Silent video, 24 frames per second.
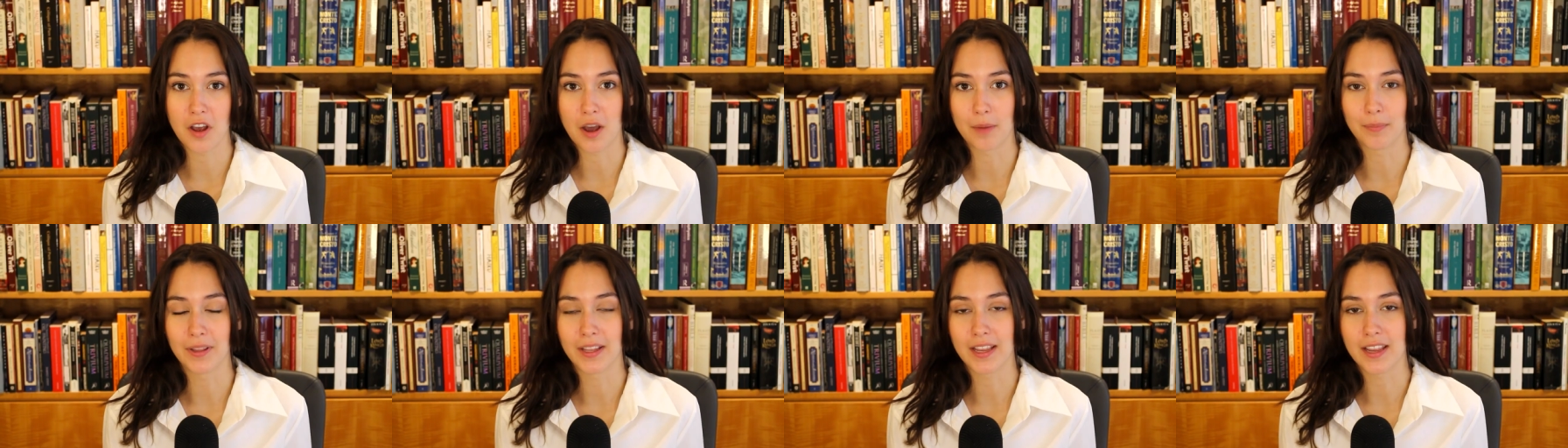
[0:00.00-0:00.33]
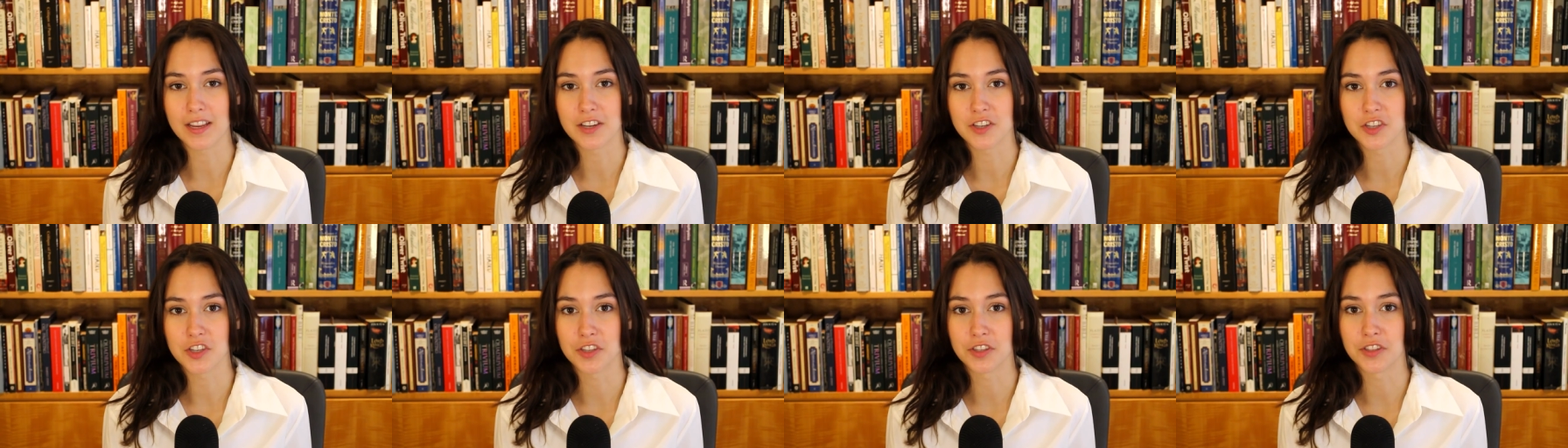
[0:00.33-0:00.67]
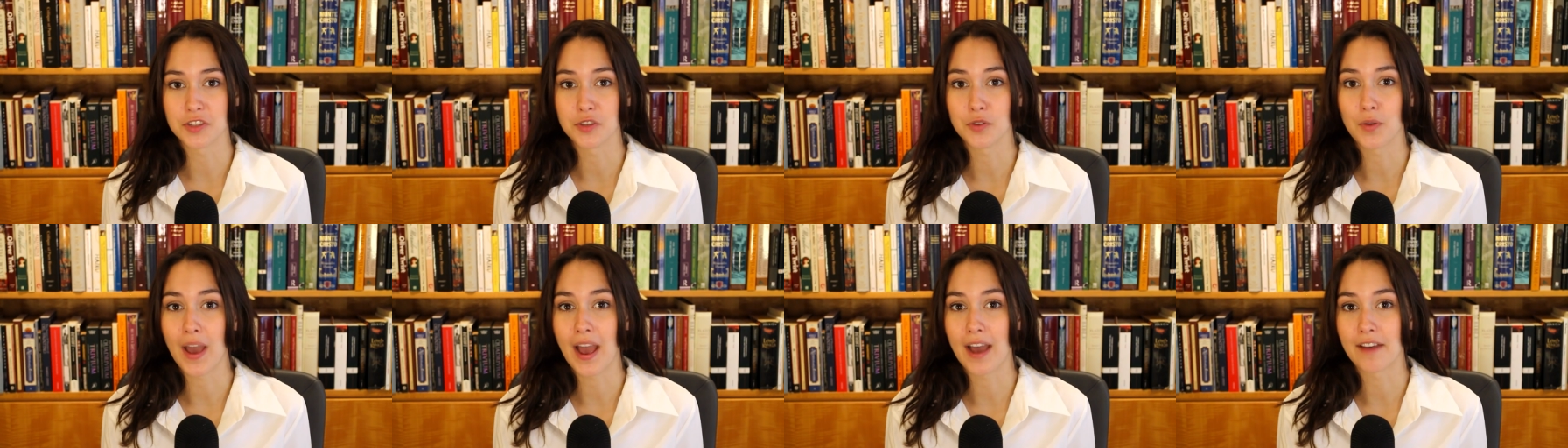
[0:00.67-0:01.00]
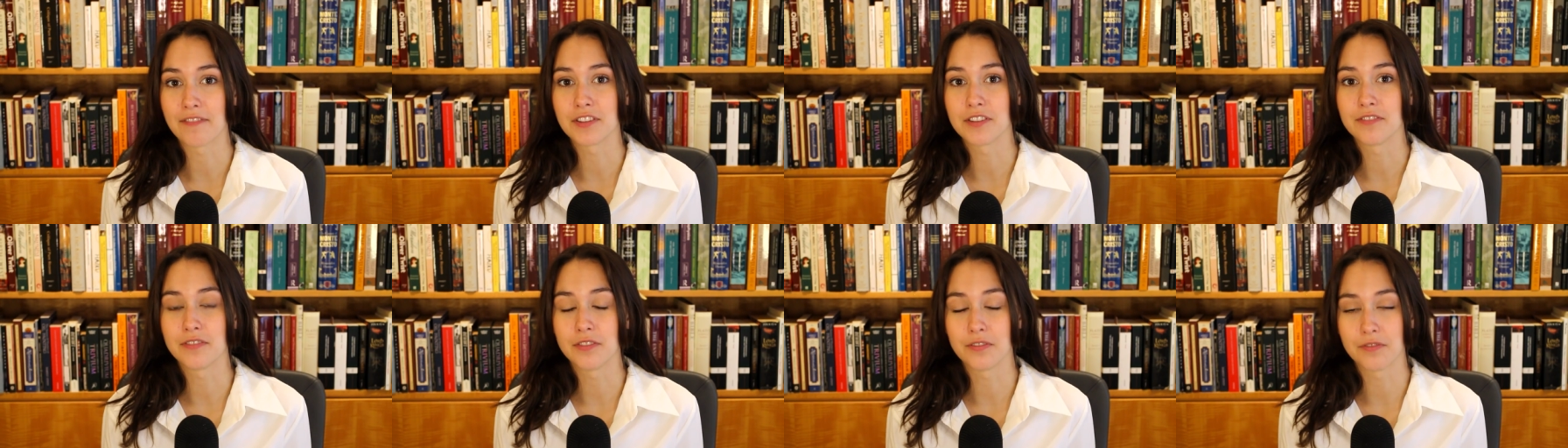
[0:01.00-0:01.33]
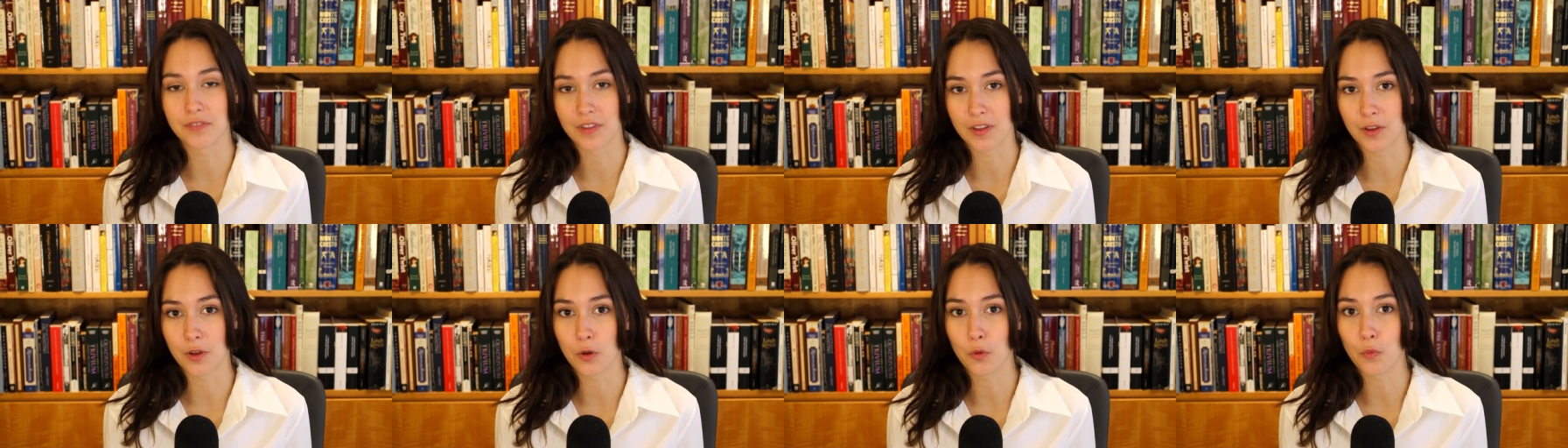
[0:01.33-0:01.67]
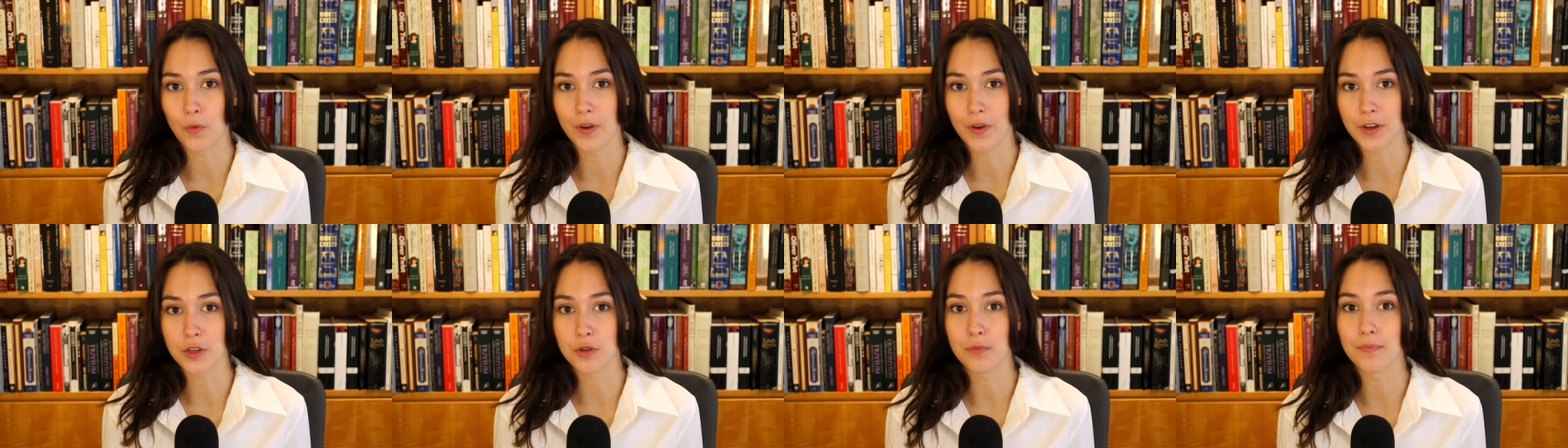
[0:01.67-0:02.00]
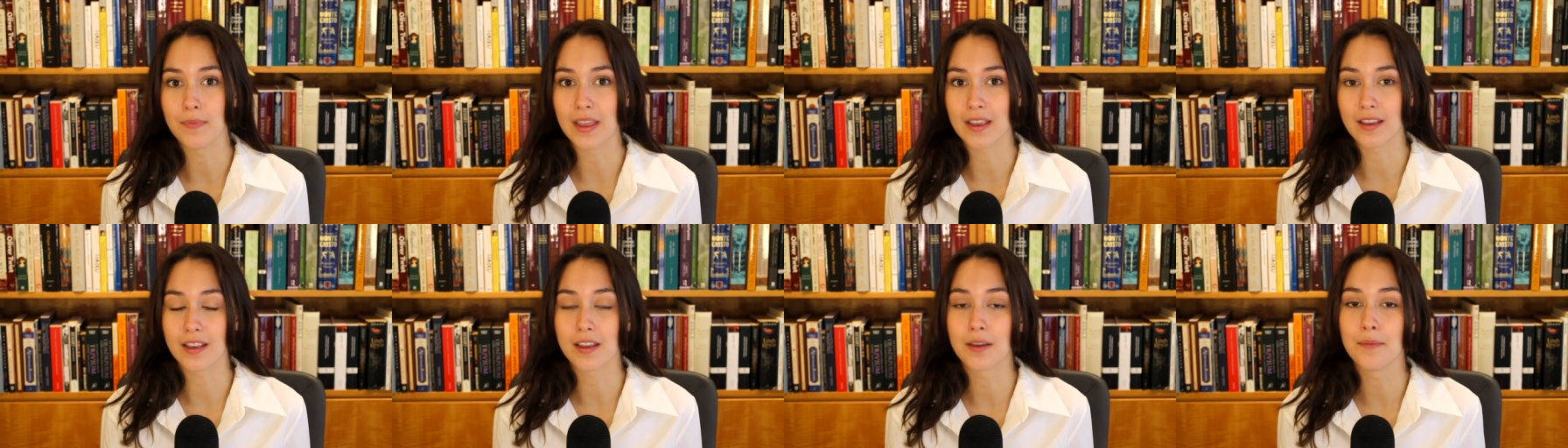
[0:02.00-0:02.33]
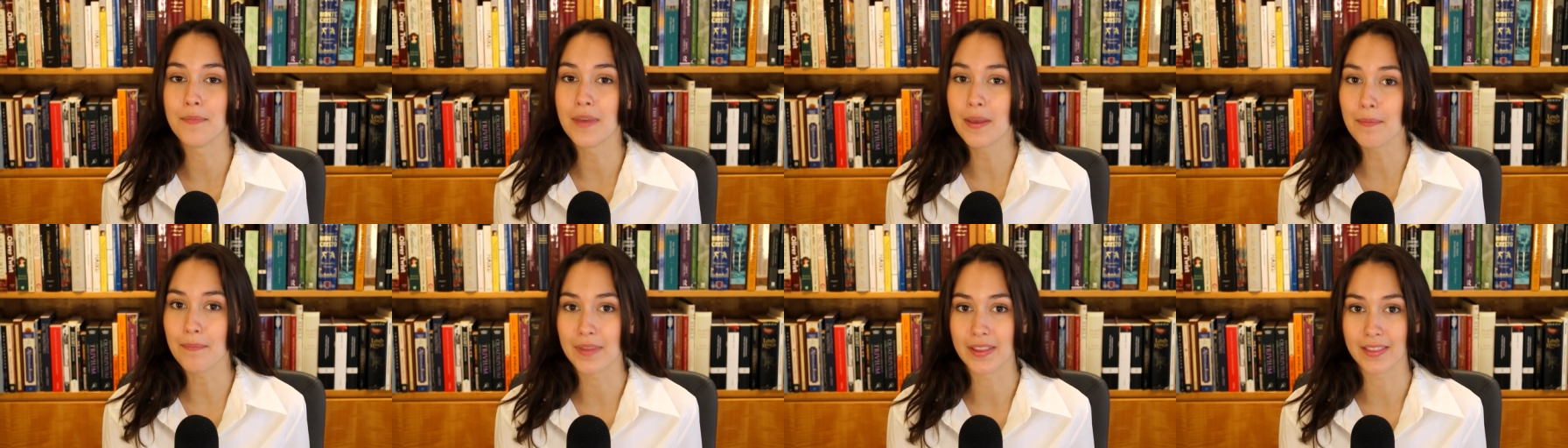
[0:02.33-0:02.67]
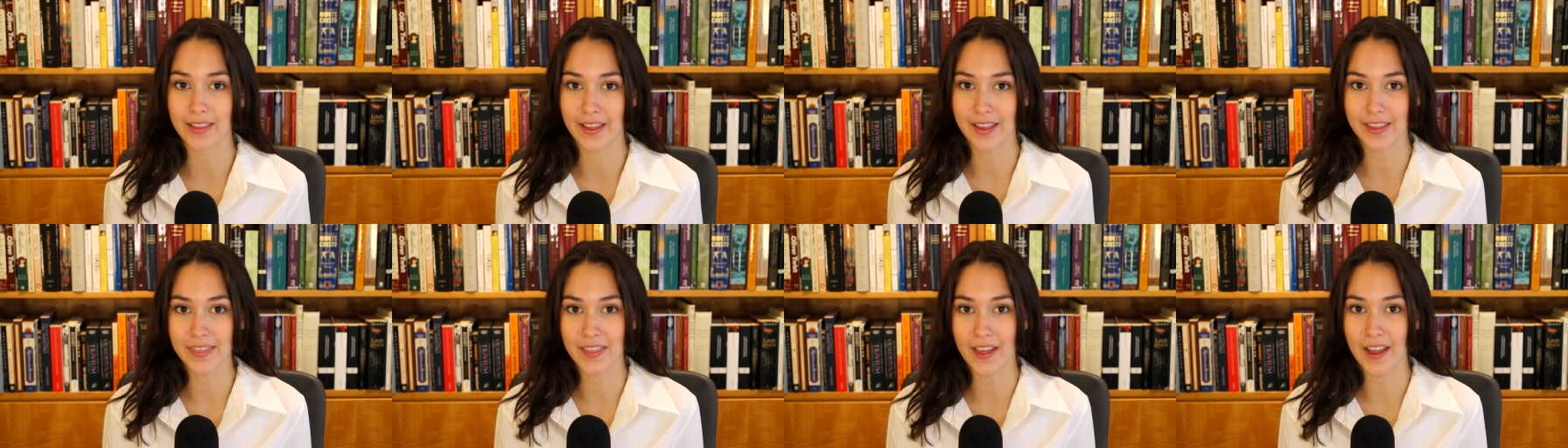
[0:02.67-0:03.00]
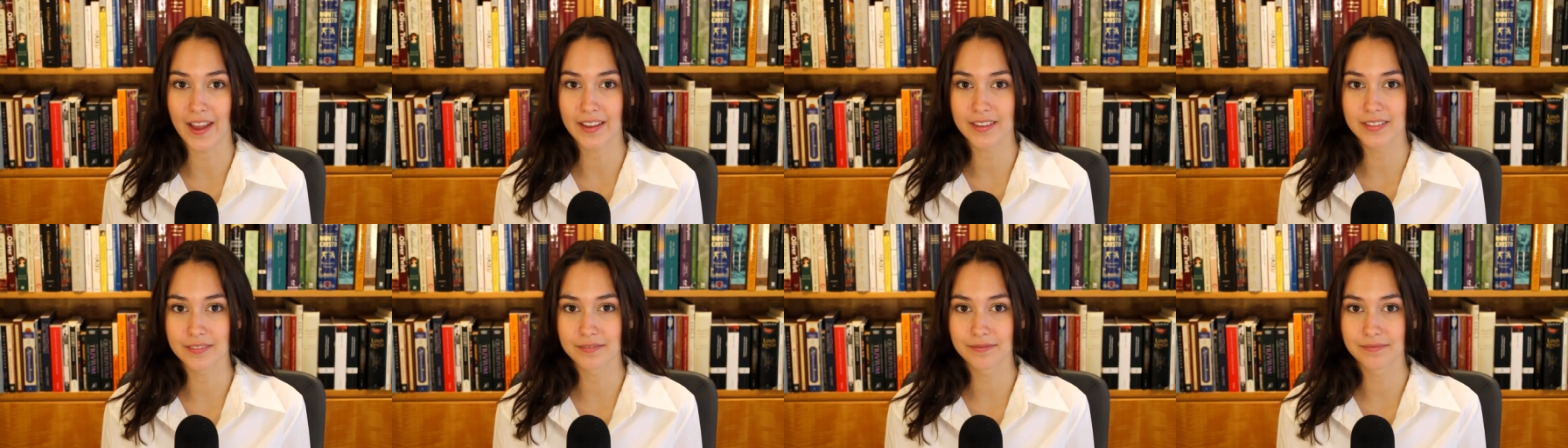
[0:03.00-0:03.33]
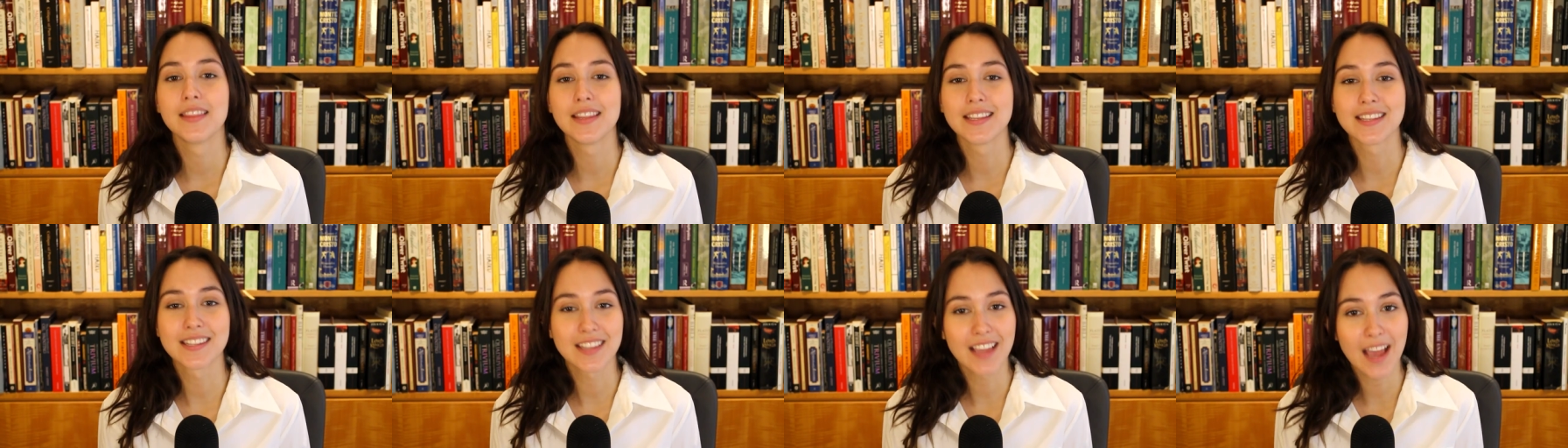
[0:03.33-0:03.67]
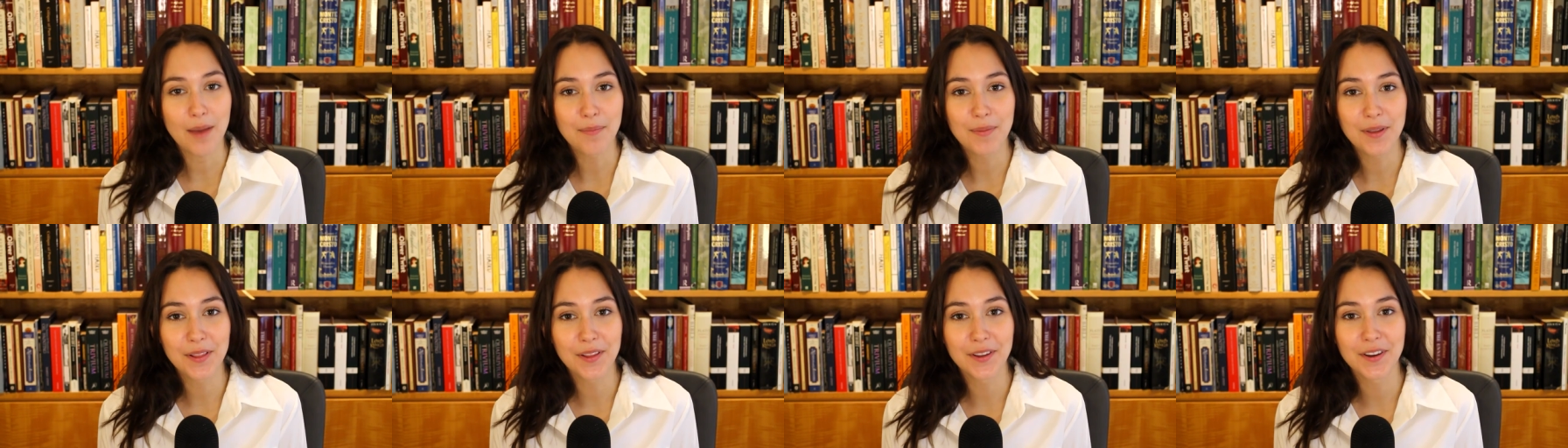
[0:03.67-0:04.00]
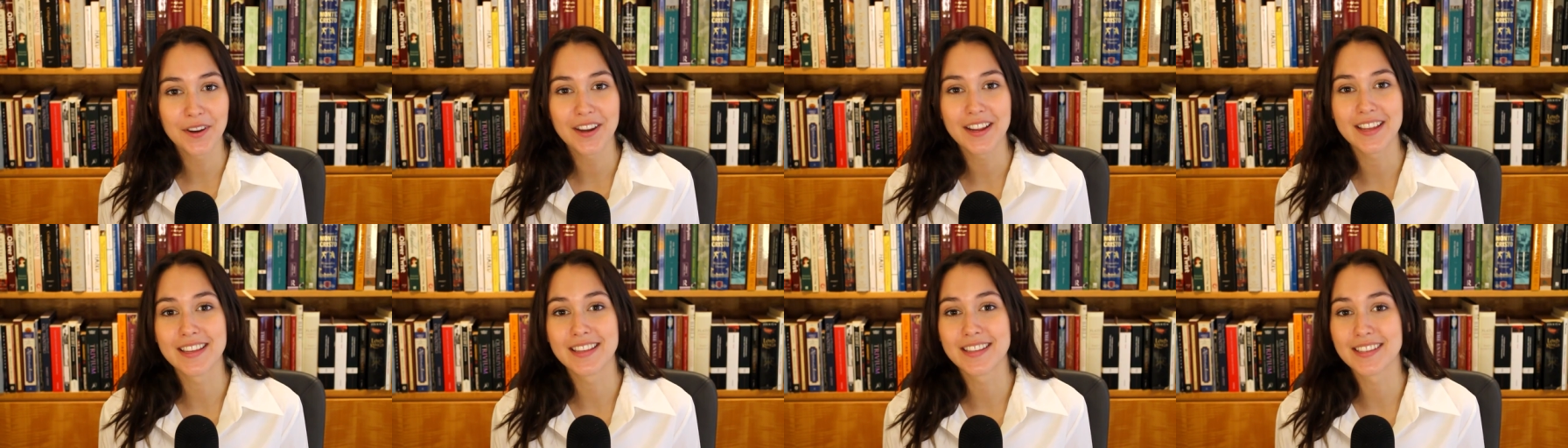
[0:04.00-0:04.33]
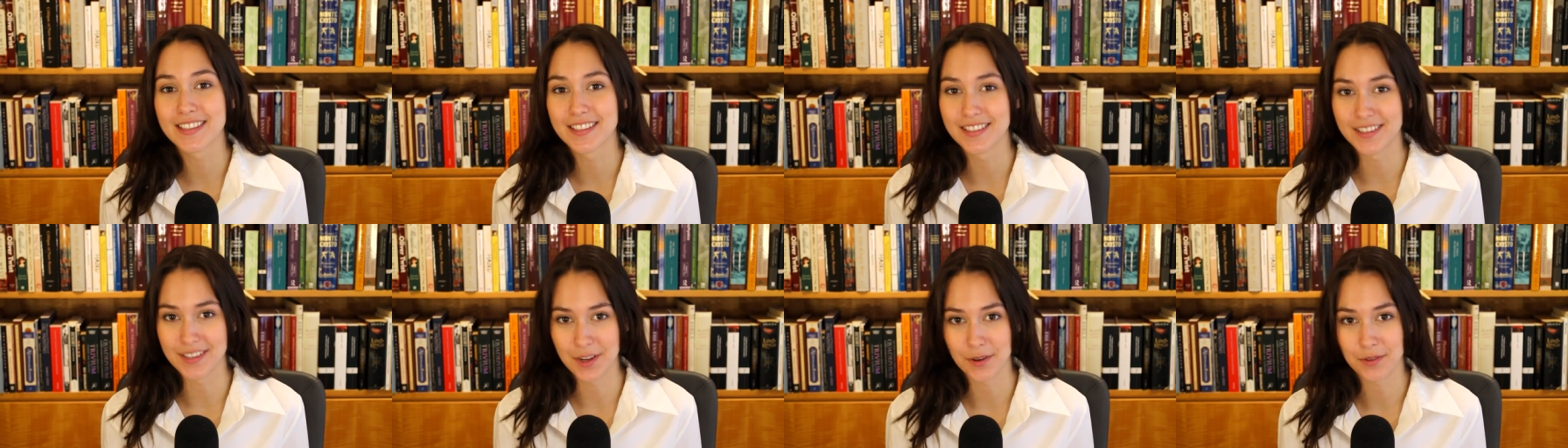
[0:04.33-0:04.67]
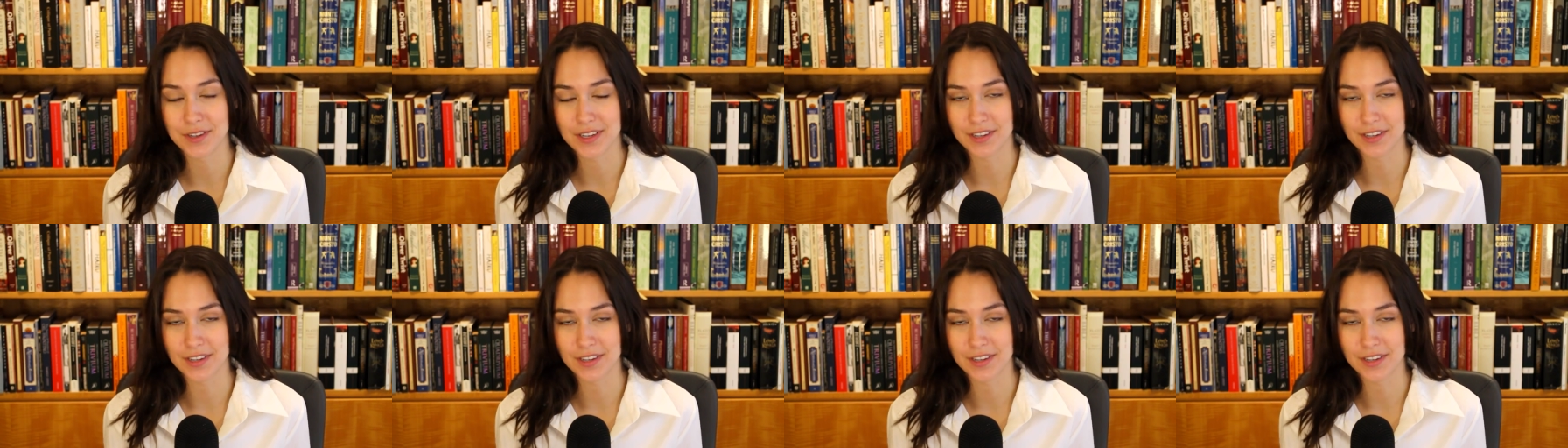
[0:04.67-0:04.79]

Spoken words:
obligations you have to fulfill when you make a commitment like that. The scapular is no